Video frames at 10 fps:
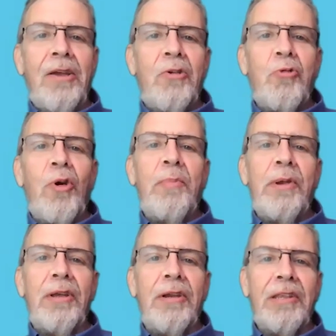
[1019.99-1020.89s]
grew up
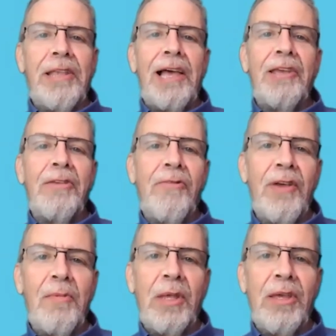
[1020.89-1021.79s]
in an Italian
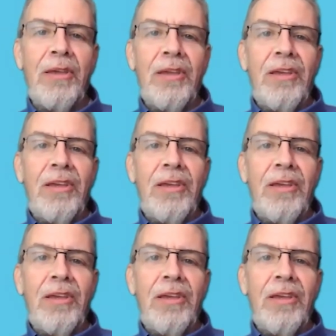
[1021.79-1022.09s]
family,